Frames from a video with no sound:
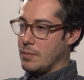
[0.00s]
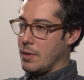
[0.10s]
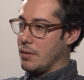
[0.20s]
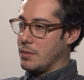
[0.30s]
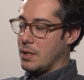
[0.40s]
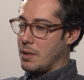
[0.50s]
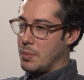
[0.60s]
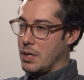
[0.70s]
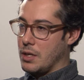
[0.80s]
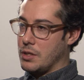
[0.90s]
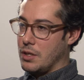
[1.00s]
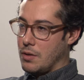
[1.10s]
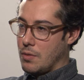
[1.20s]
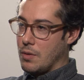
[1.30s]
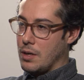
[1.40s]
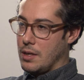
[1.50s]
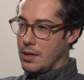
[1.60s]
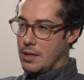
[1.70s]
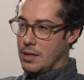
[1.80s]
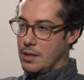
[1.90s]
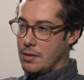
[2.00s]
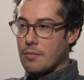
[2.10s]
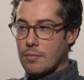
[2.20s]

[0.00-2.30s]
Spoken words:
whether it was on the production or in the